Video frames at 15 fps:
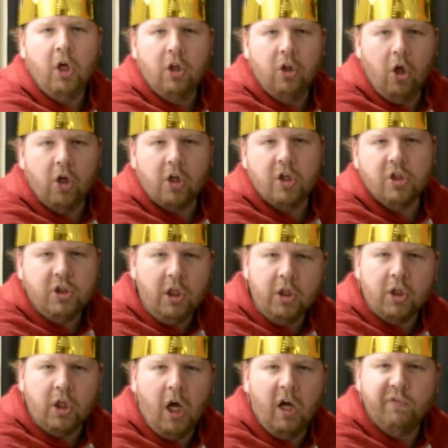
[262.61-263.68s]
long
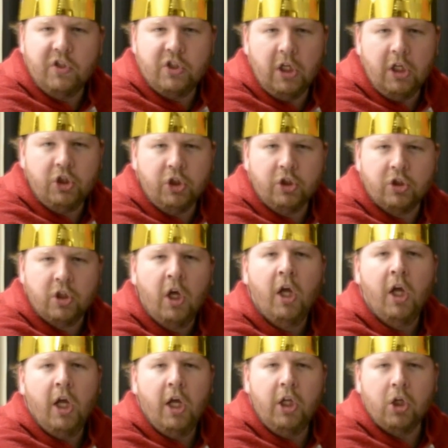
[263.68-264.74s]
extended conversations
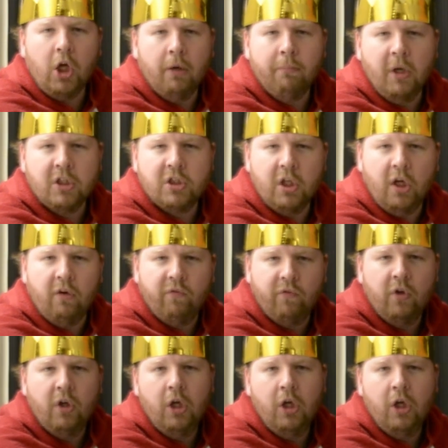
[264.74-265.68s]
hitting on myself.